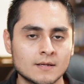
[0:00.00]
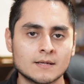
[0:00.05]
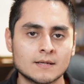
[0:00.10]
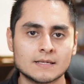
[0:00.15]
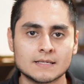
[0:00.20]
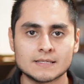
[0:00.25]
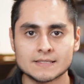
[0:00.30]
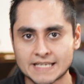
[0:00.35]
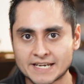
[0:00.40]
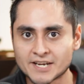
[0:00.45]

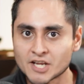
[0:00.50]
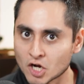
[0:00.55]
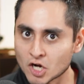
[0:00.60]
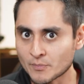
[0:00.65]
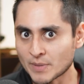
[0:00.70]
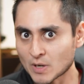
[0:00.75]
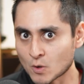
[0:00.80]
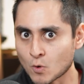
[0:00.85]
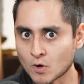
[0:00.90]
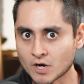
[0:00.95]
Setting up
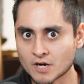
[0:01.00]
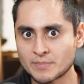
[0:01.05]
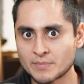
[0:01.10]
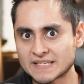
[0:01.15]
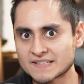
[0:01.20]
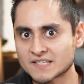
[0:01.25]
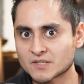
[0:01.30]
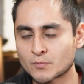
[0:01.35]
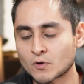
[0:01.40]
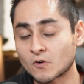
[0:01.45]
a Quora
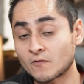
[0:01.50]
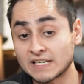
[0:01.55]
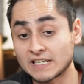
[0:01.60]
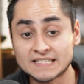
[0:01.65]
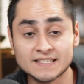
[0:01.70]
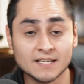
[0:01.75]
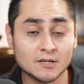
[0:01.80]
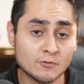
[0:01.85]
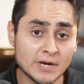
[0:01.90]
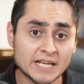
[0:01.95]
business profile is
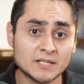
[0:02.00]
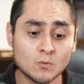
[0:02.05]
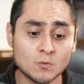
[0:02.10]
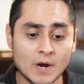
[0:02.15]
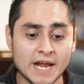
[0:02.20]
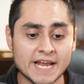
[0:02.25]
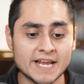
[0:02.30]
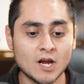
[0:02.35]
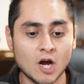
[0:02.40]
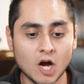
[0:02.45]
a great
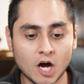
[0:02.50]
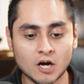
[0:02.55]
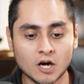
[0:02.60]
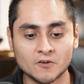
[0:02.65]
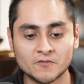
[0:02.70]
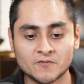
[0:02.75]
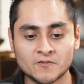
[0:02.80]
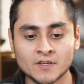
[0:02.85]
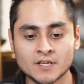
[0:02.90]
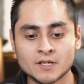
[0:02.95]
way
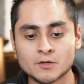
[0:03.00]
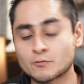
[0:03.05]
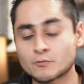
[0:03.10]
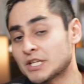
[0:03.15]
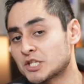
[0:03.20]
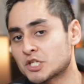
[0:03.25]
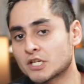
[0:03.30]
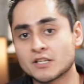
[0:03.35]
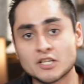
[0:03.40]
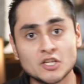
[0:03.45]
of
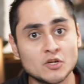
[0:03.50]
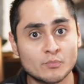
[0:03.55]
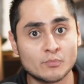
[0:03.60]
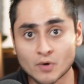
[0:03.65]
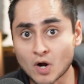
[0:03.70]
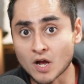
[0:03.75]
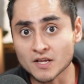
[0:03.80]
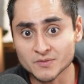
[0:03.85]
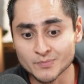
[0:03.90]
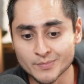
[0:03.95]
reaching new
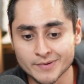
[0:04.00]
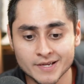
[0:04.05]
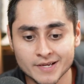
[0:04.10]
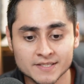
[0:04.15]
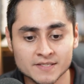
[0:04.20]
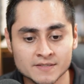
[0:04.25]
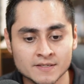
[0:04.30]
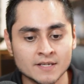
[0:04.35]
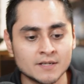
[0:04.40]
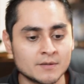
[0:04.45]

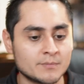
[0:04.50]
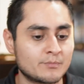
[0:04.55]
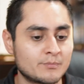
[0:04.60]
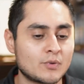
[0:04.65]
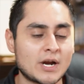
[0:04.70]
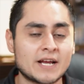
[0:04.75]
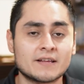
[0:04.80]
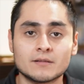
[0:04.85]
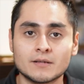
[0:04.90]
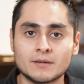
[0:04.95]
prospects,
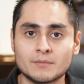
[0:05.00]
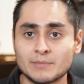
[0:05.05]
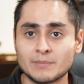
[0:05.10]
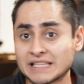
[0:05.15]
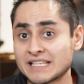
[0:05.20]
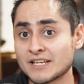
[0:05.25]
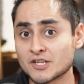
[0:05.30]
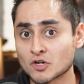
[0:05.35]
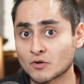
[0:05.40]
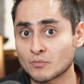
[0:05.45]
uh,
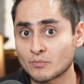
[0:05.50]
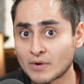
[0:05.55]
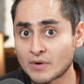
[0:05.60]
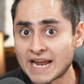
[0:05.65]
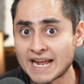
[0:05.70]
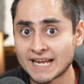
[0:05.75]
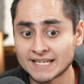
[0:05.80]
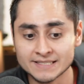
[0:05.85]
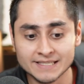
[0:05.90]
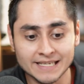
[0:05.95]
building your
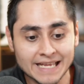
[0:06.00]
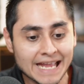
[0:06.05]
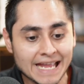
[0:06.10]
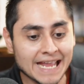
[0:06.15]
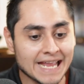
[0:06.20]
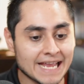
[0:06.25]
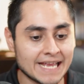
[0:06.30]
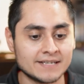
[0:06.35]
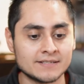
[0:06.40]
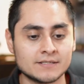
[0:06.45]
brand
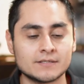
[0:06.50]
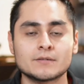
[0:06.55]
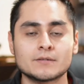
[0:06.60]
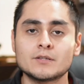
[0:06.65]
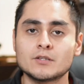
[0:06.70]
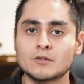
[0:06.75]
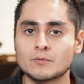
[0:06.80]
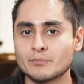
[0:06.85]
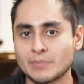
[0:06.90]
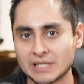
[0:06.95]
and you
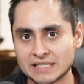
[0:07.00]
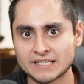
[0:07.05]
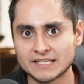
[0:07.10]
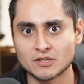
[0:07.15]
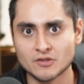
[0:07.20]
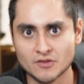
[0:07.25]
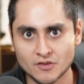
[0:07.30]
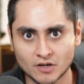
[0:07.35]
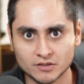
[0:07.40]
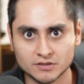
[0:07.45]
know building
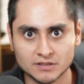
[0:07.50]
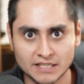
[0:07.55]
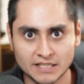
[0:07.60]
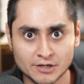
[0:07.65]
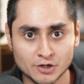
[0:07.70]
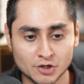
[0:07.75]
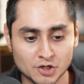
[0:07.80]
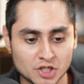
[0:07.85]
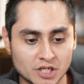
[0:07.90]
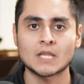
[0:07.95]
thought
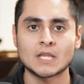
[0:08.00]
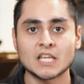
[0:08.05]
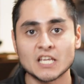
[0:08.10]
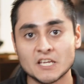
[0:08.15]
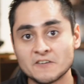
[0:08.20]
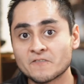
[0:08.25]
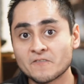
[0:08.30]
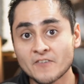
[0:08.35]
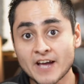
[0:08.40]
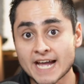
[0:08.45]
leadership.
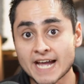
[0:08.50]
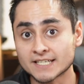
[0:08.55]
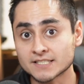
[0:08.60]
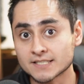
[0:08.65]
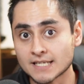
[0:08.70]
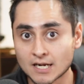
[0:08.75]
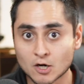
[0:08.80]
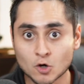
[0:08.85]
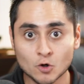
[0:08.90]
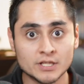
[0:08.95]
In fact,
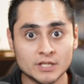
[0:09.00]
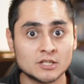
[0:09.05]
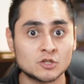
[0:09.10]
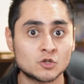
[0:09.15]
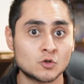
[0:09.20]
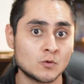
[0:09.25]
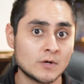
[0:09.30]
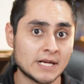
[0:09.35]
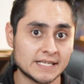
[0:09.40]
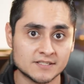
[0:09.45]
according
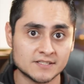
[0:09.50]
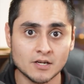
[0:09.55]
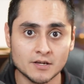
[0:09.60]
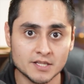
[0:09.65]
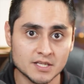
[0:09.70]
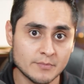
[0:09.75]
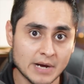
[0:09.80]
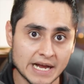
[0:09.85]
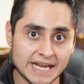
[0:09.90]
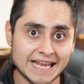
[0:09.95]
to a study
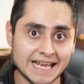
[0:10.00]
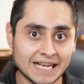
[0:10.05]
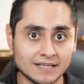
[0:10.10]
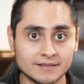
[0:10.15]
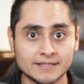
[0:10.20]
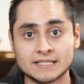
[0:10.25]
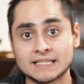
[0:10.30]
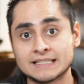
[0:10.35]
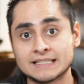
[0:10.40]
by Edelman and